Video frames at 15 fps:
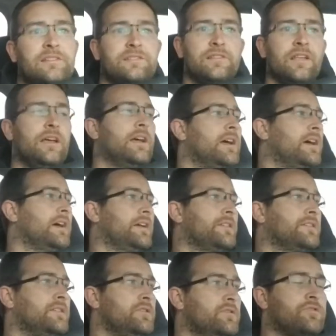
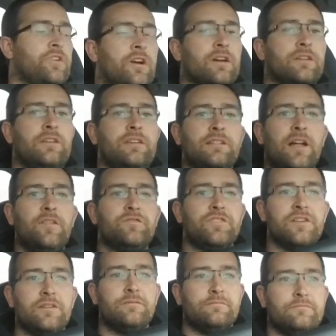the new truck. He loves
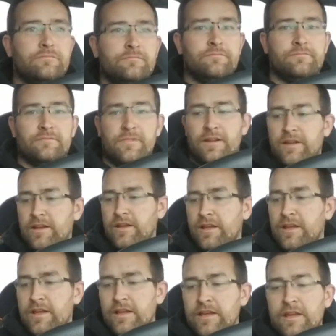it.
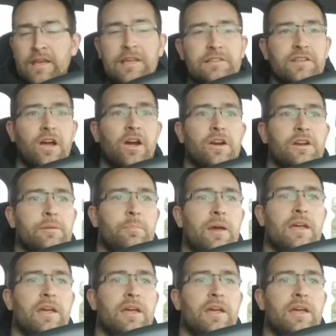He's already